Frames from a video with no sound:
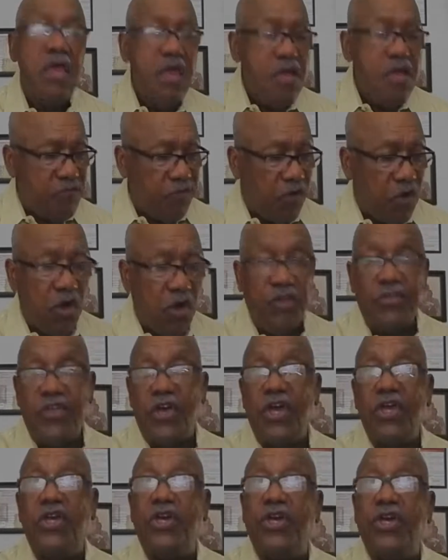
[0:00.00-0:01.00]
for
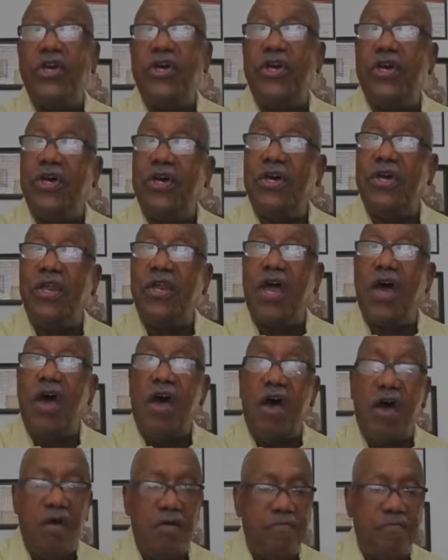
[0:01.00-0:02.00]
the good
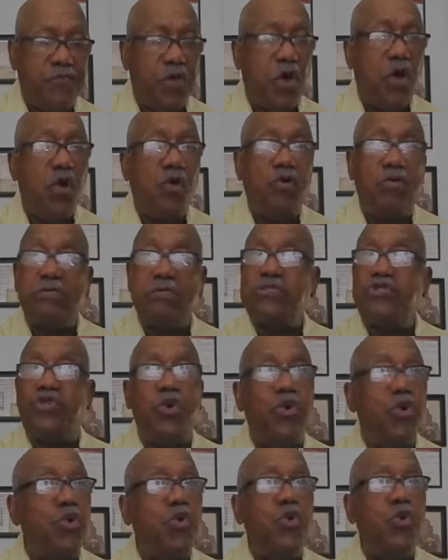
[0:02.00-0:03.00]
of those
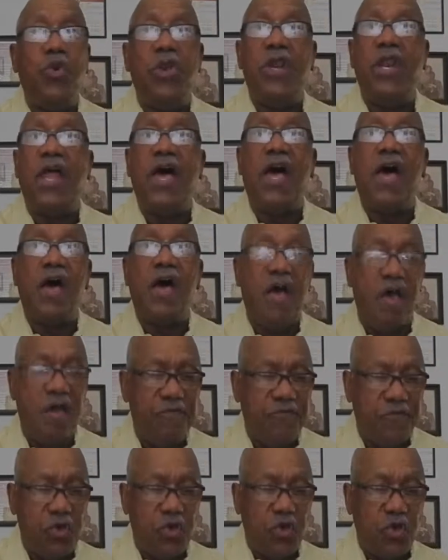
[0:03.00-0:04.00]
who love you.